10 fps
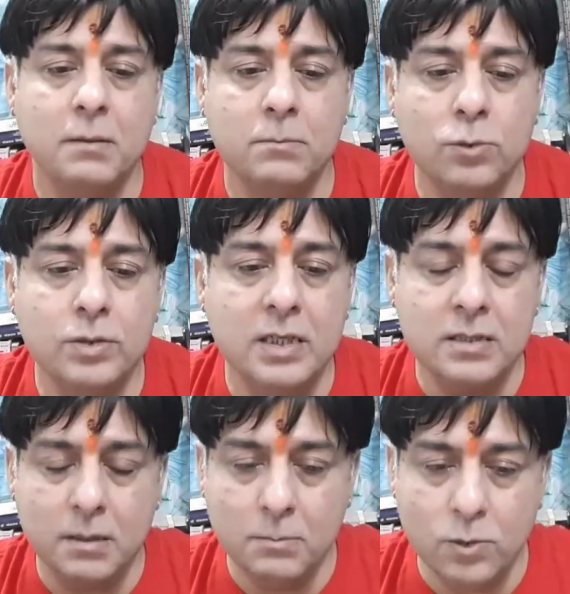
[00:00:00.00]
Moon
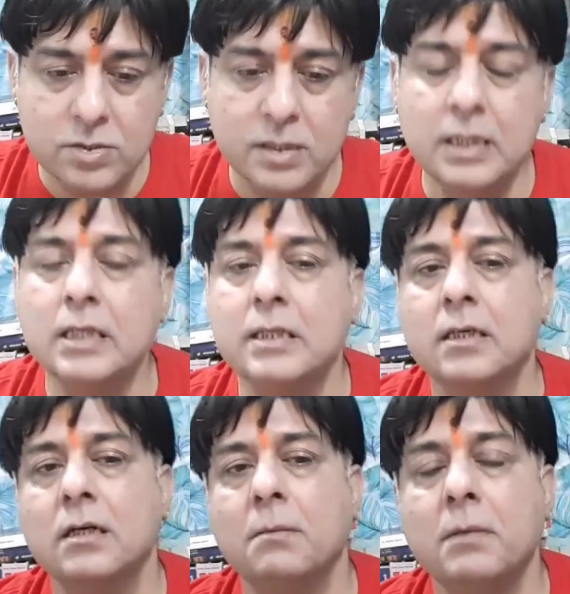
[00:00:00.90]
is mostly
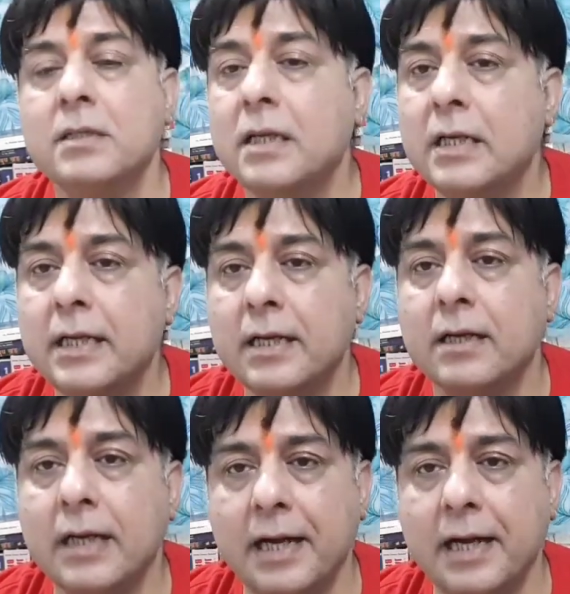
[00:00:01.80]
the motherly